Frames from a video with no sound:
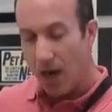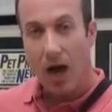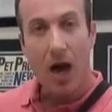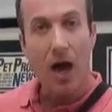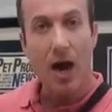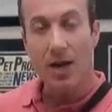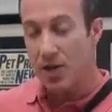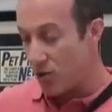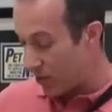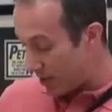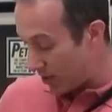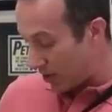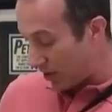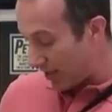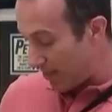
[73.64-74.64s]
Uh, you
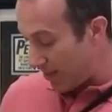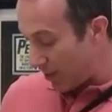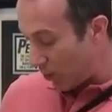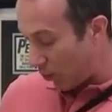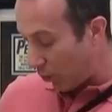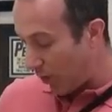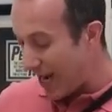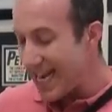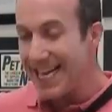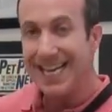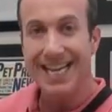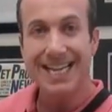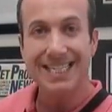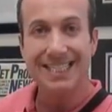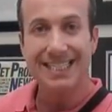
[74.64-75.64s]
can clip it
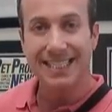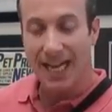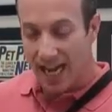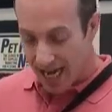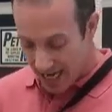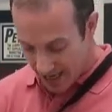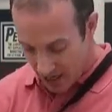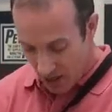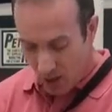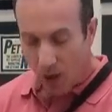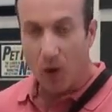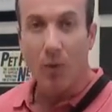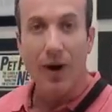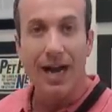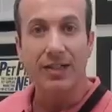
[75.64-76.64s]
right inside
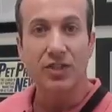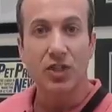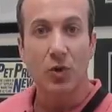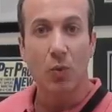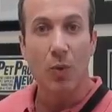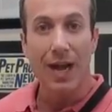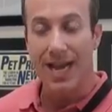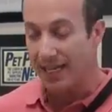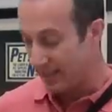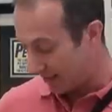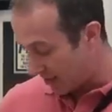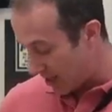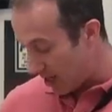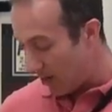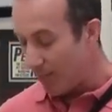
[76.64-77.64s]
around your
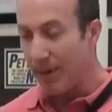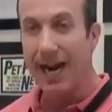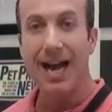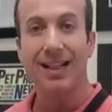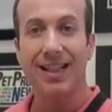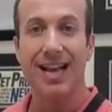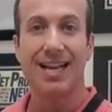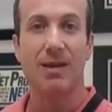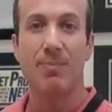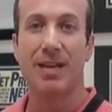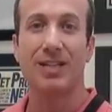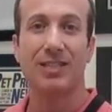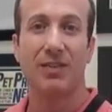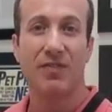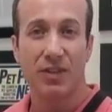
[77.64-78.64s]
waist. But I like it
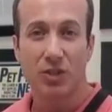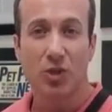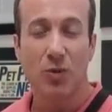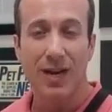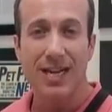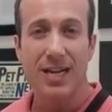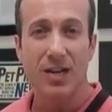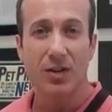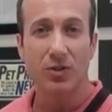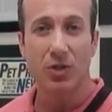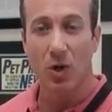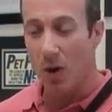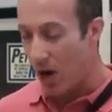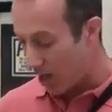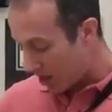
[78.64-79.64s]
because if you're training your
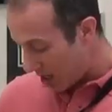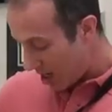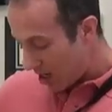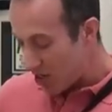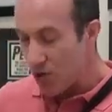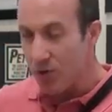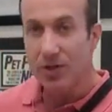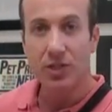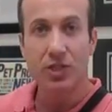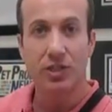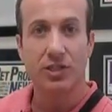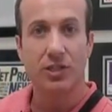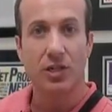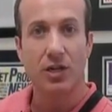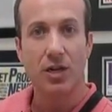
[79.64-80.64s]
dog, you can
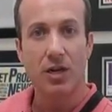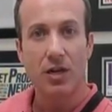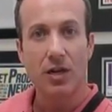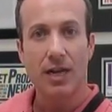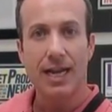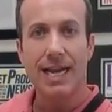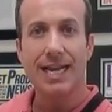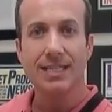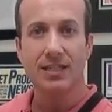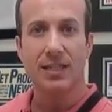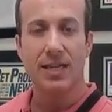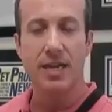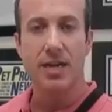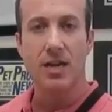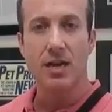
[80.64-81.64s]
just
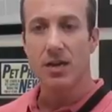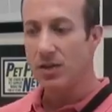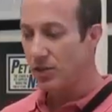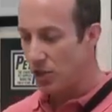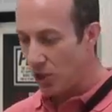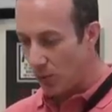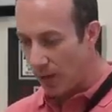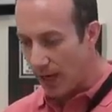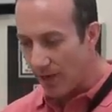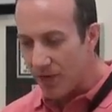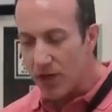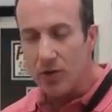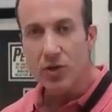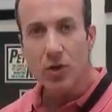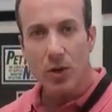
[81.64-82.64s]
easily do whatever
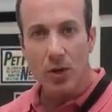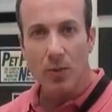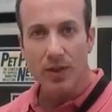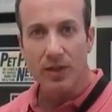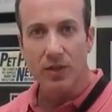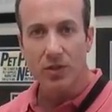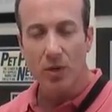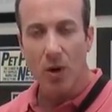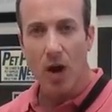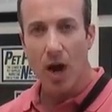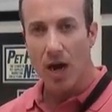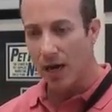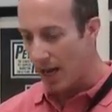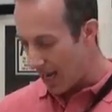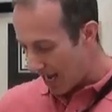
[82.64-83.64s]
you're doing with the
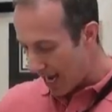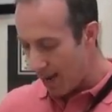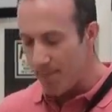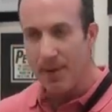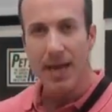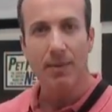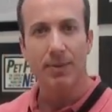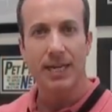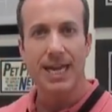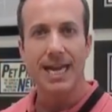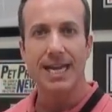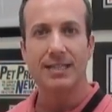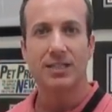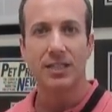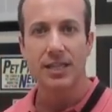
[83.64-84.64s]
dog and be able to
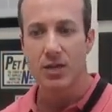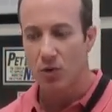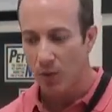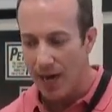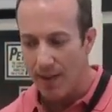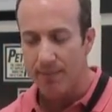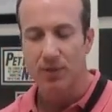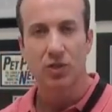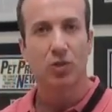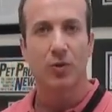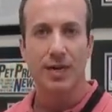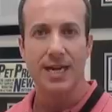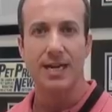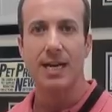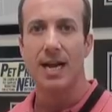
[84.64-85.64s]
easily grab a
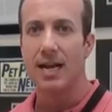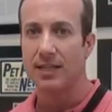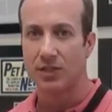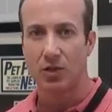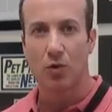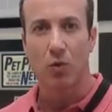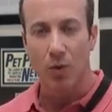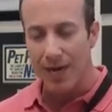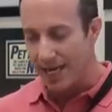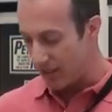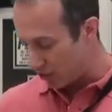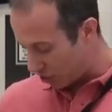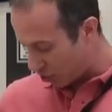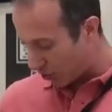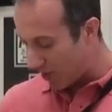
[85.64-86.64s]
treat. It's a
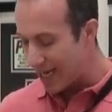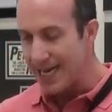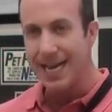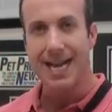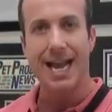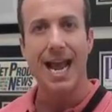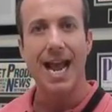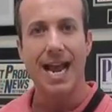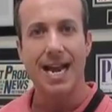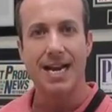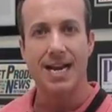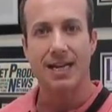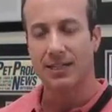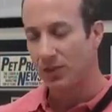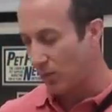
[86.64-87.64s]
great training
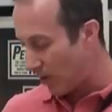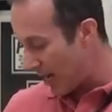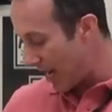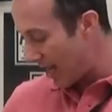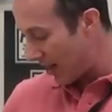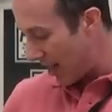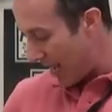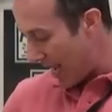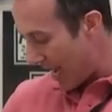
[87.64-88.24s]
aid as well.